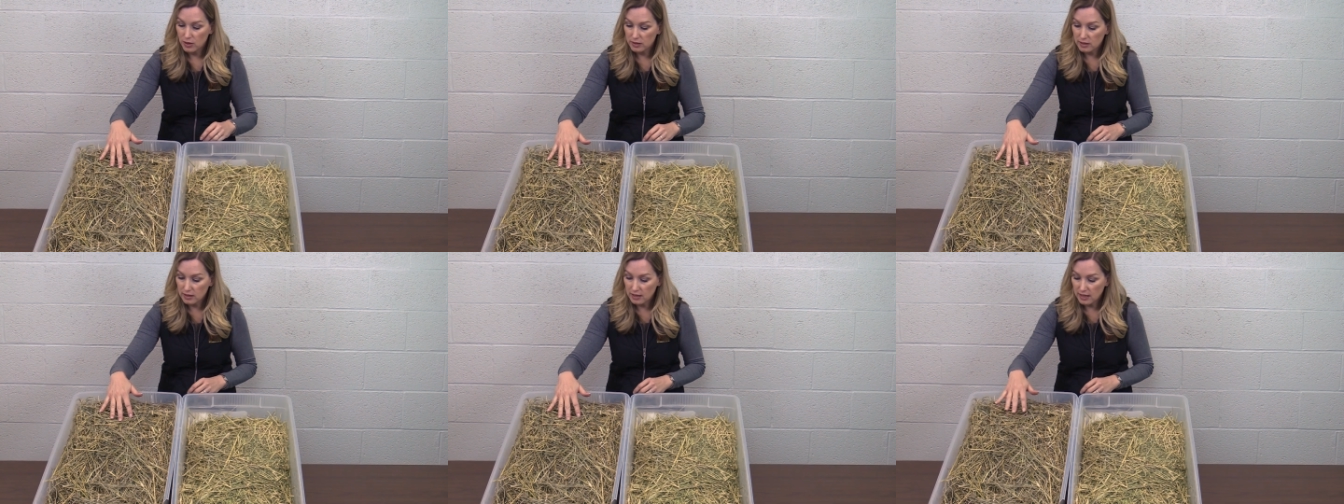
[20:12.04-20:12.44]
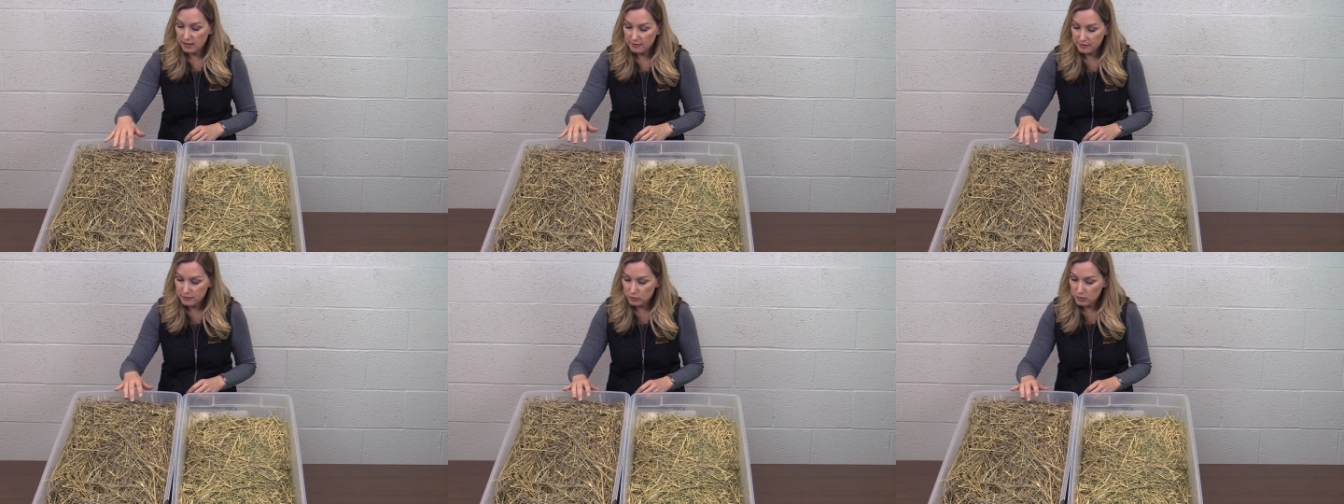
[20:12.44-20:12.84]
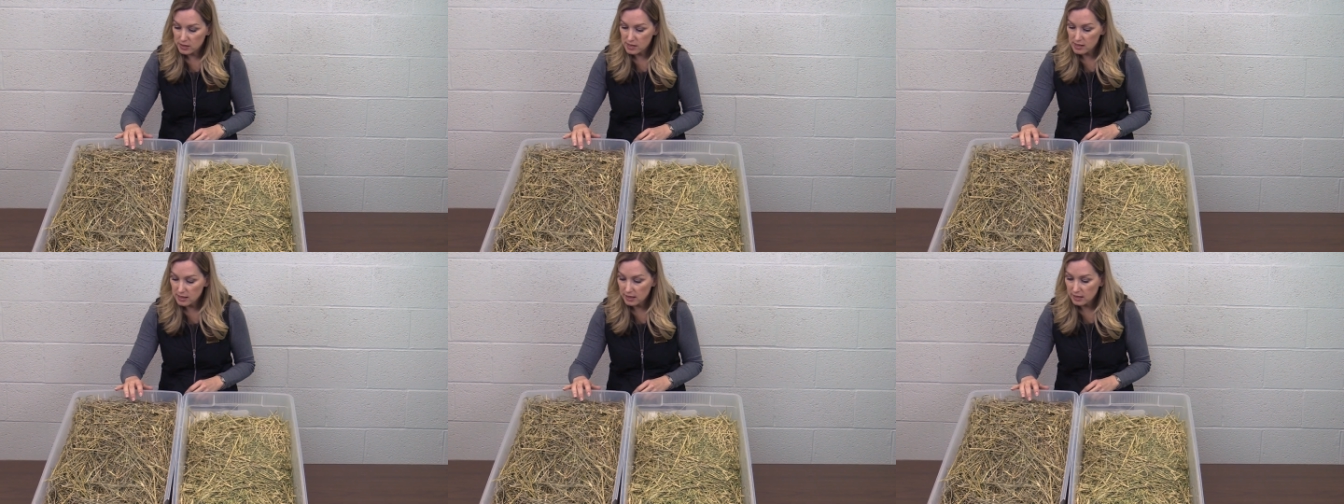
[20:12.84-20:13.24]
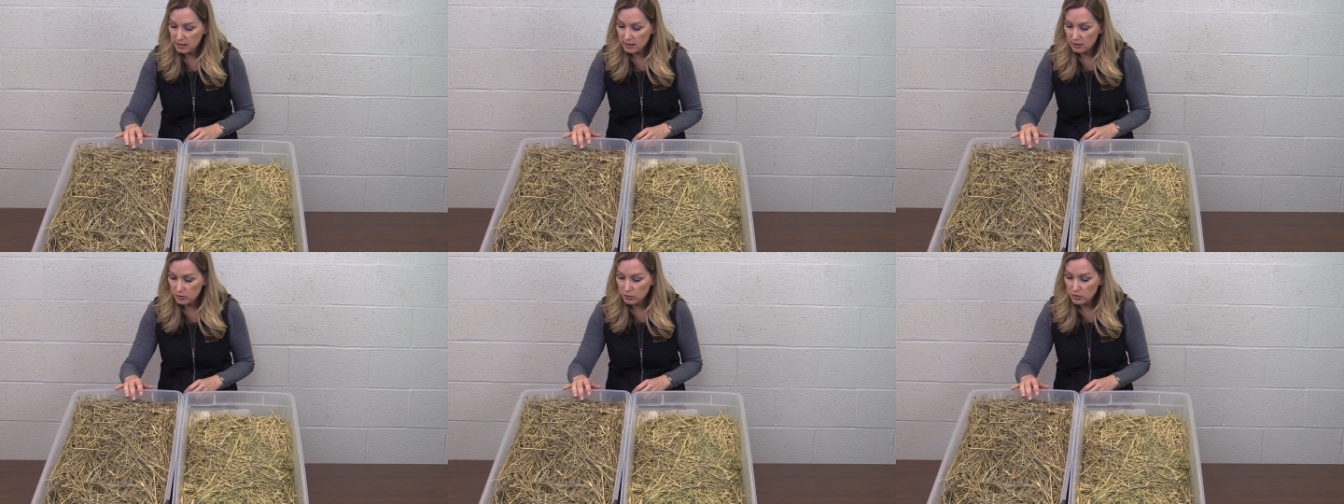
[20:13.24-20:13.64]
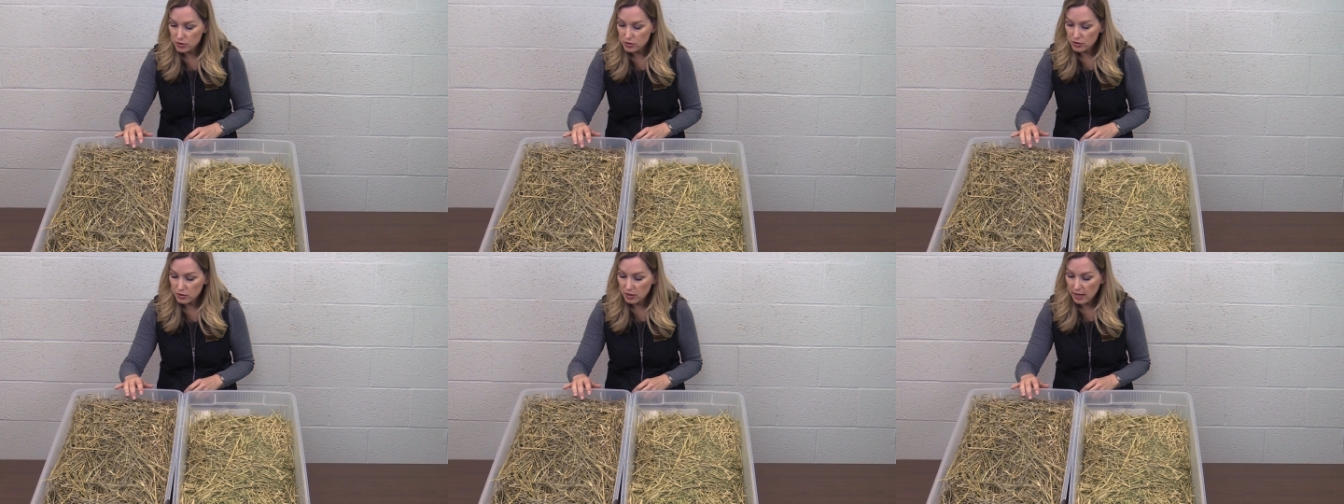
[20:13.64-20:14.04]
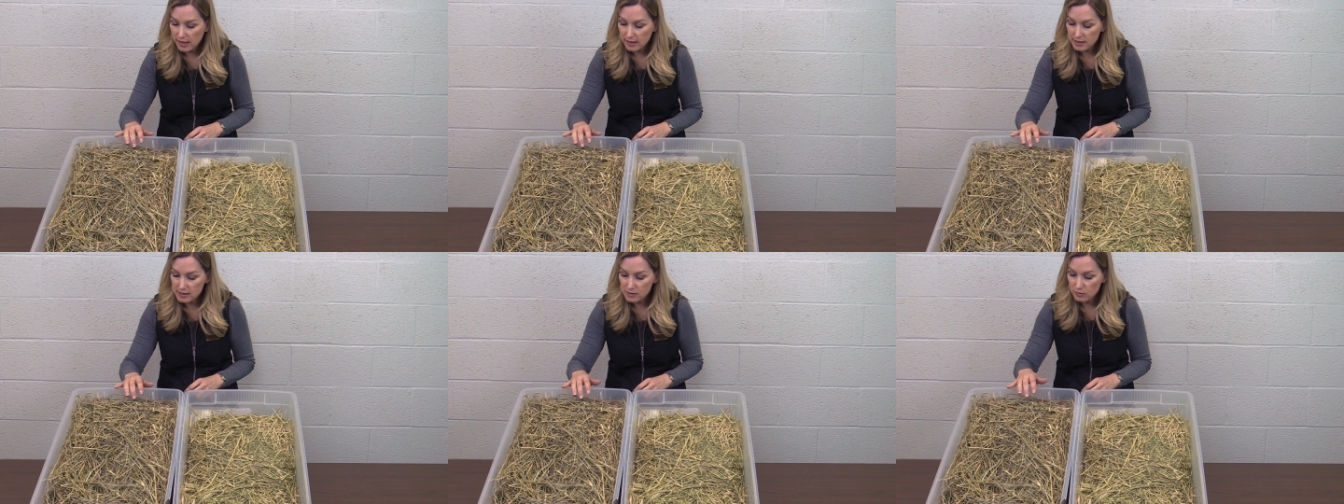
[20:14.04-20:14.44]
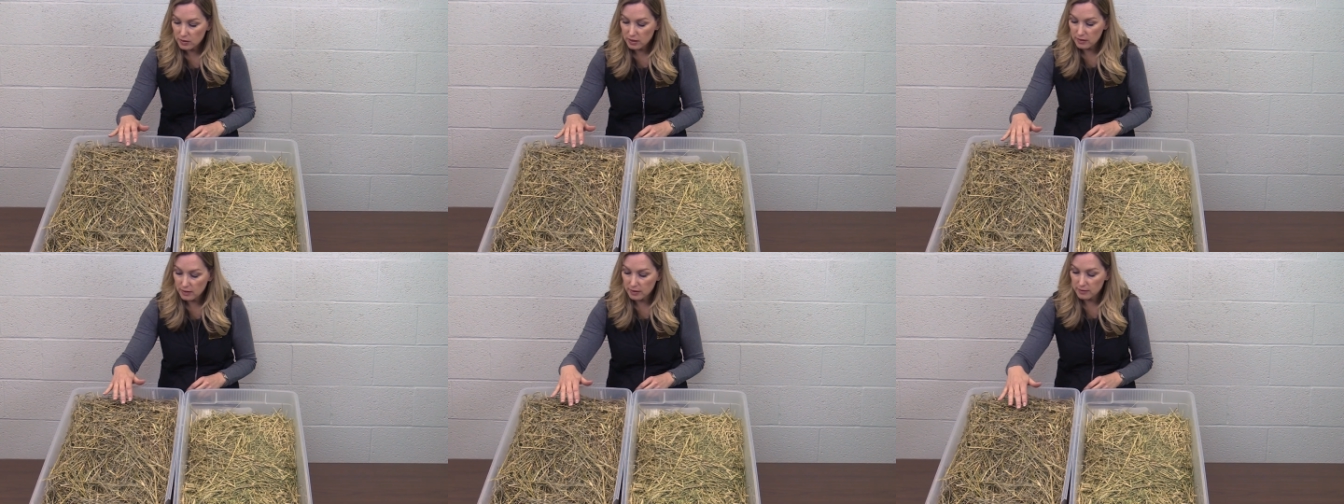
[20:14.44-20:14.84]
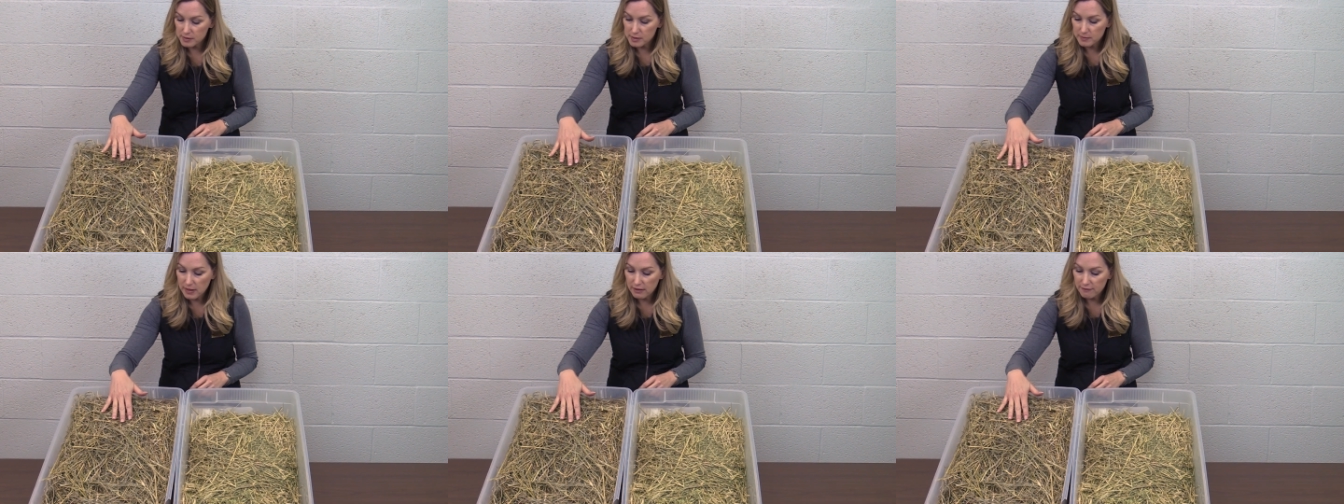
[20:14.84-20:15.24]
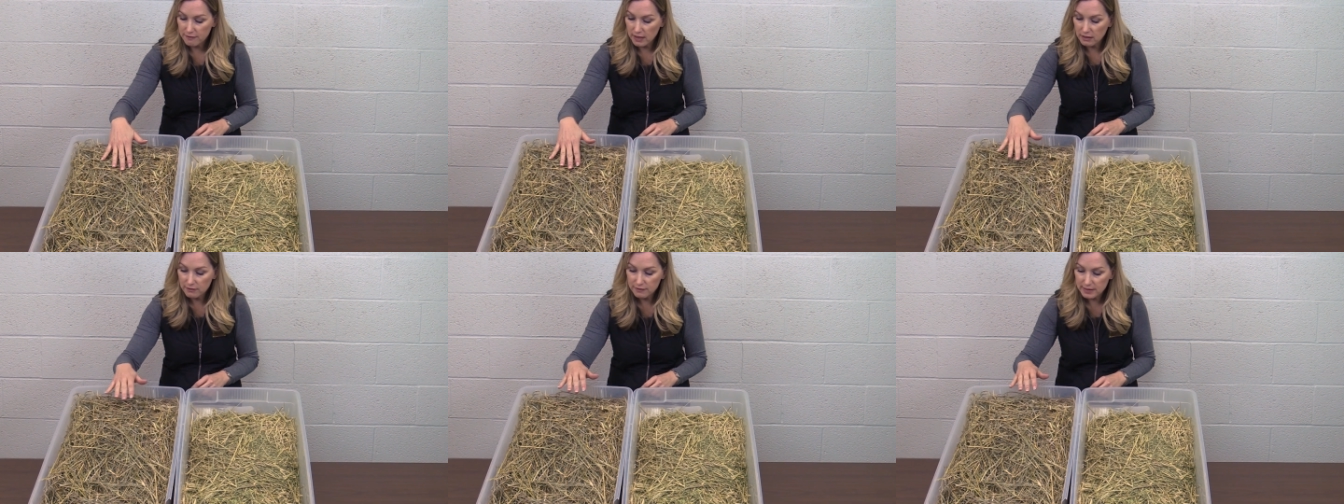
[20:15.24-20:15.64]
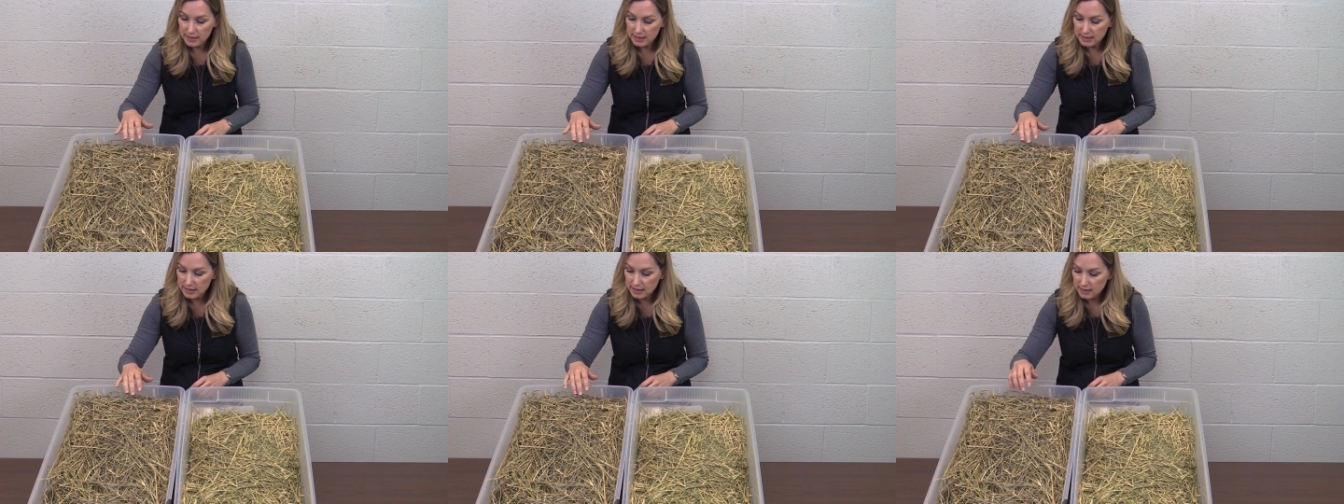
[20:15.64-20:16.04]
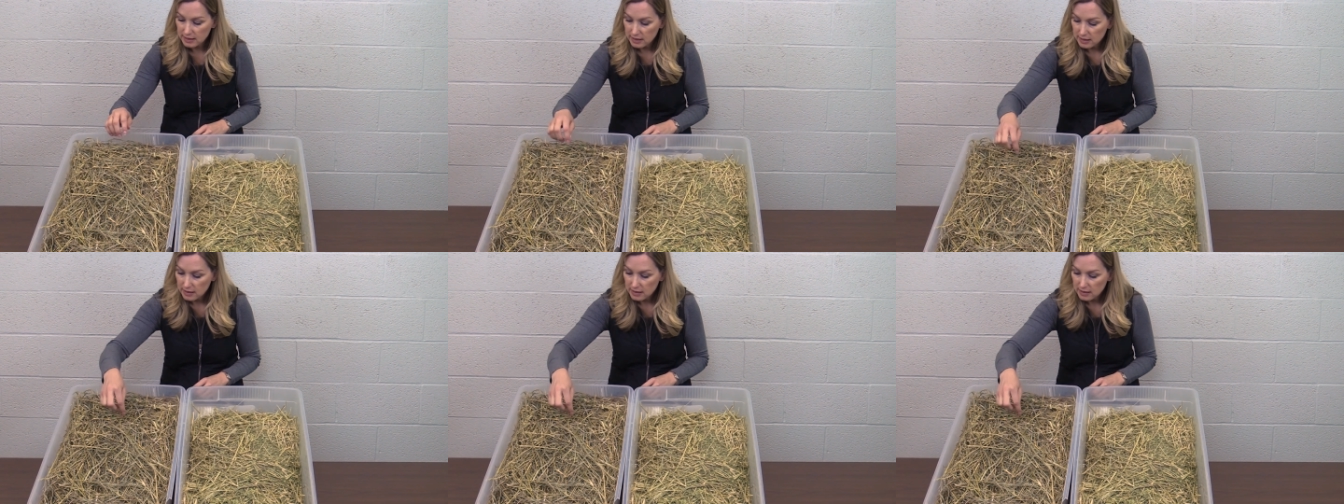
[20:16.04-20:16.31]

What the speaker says: on the left, we see an Orchardgrass with some alfalfa in it.